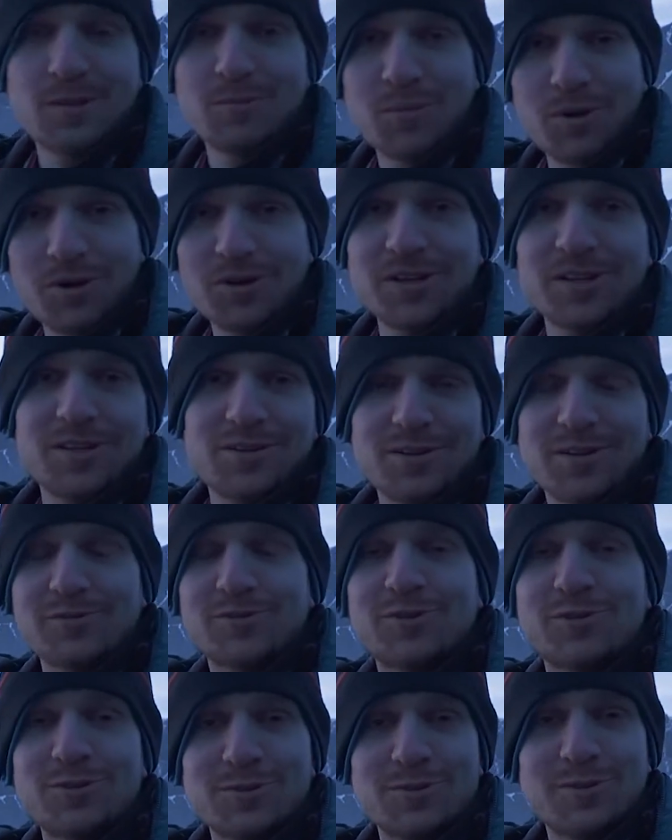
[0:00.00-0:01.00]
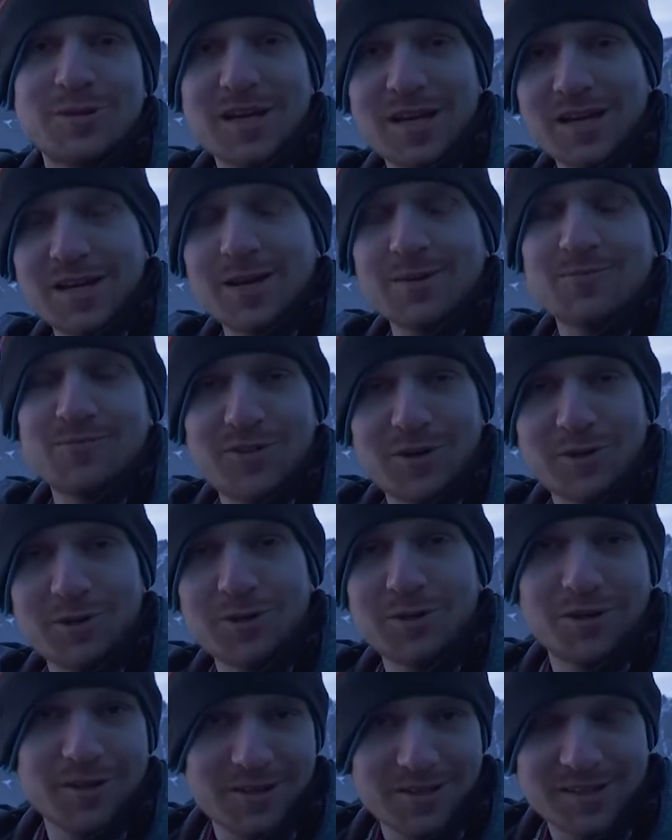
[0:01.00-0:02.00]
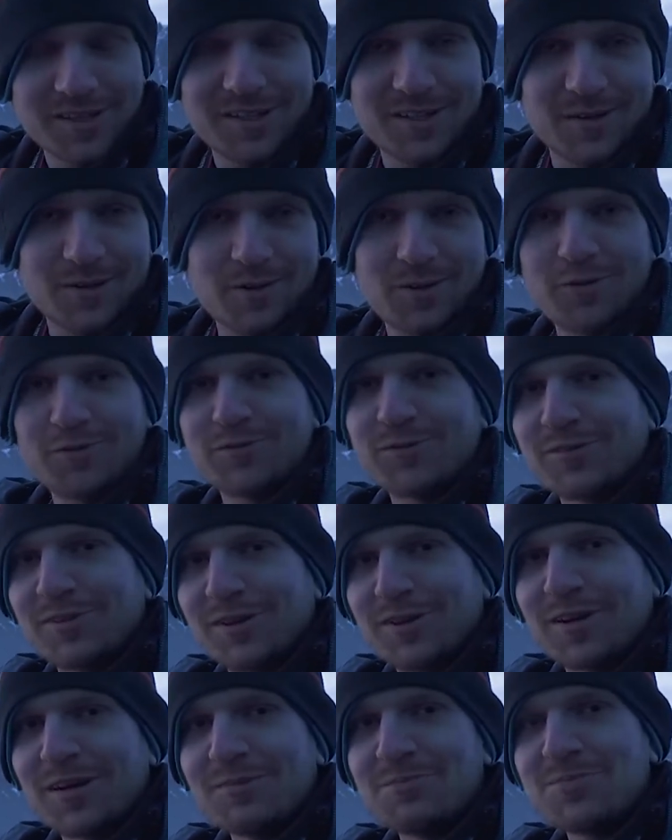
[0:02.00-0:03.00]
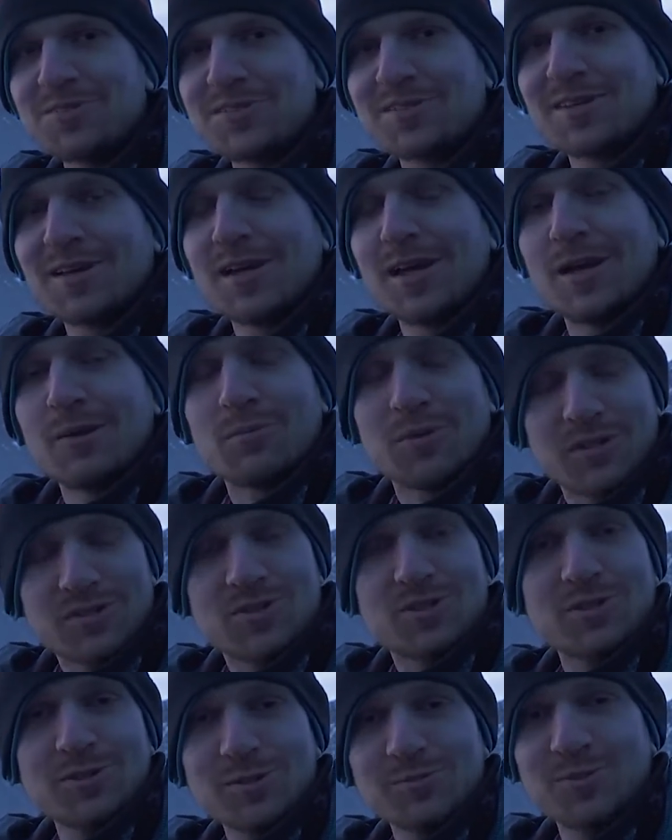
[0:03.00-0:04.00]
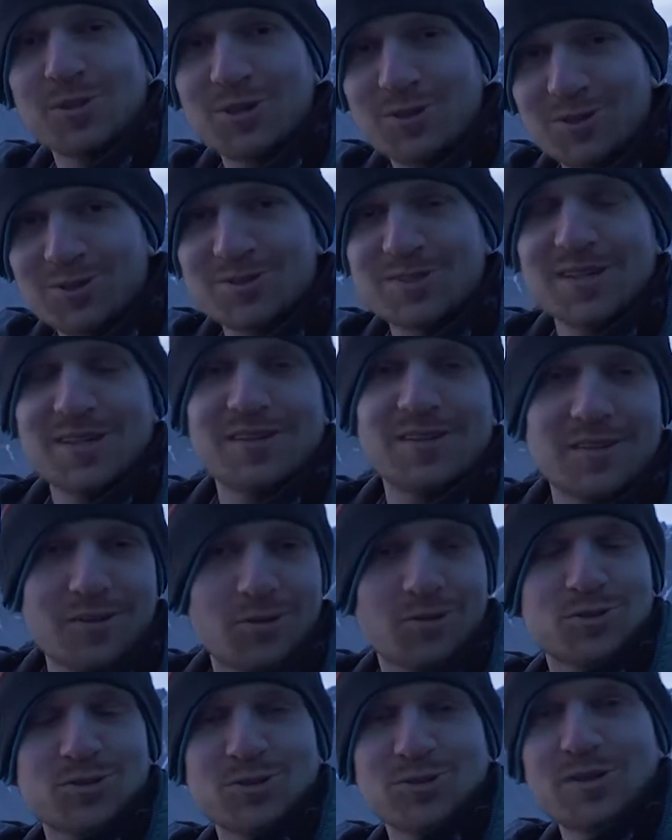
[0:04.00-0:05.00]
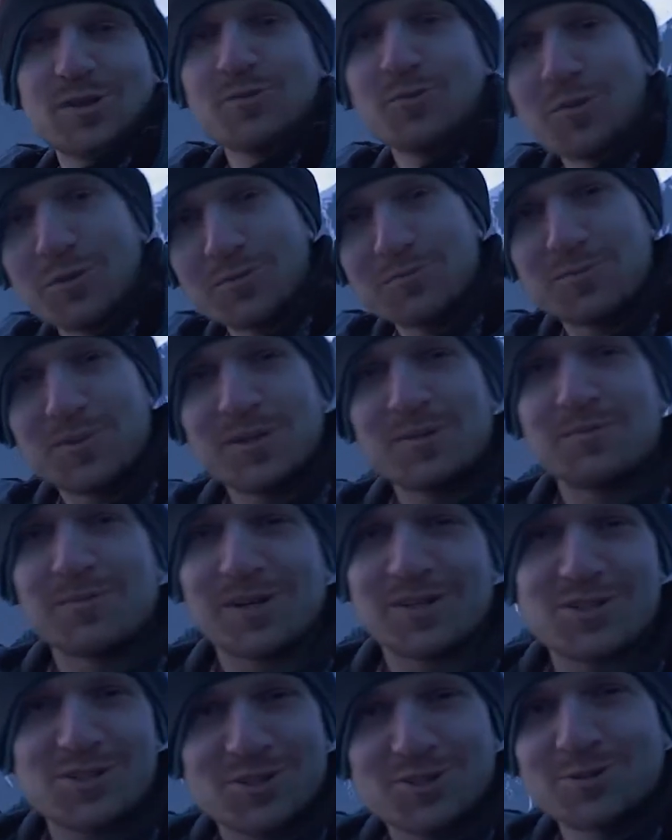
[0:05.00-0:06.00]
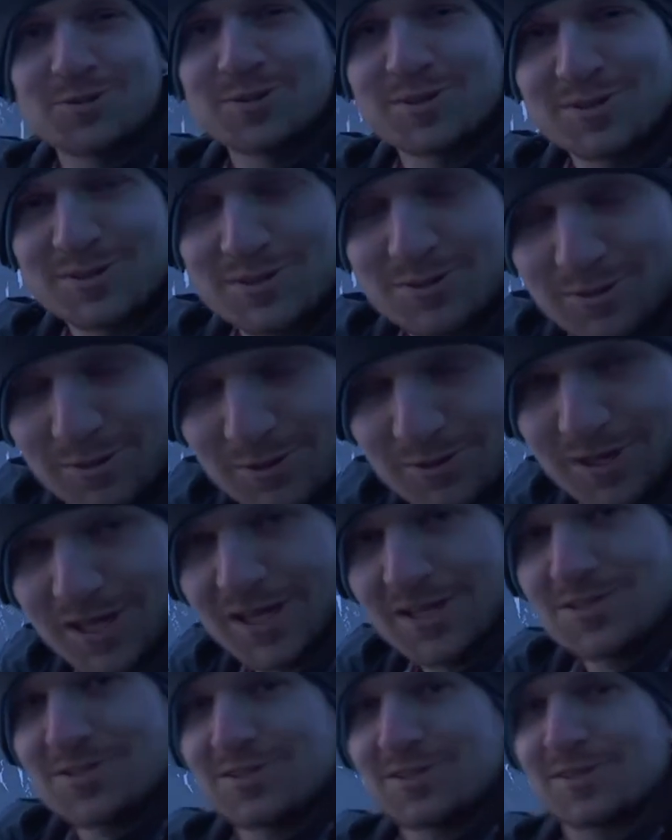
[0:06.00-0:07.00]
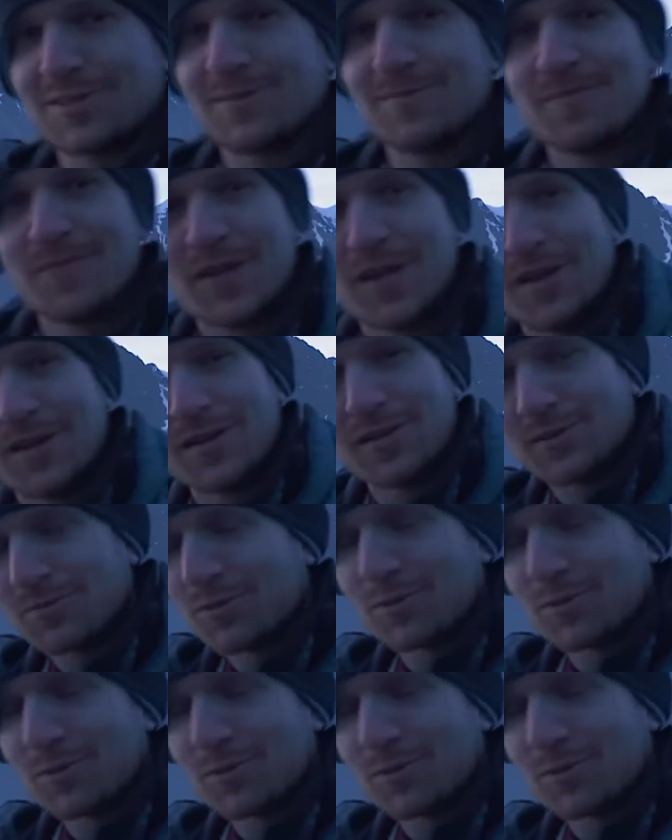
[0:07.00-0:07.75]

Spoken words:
the morning you have to get up very early oftentimes, but it's good because then also there won't be much tourists on location. There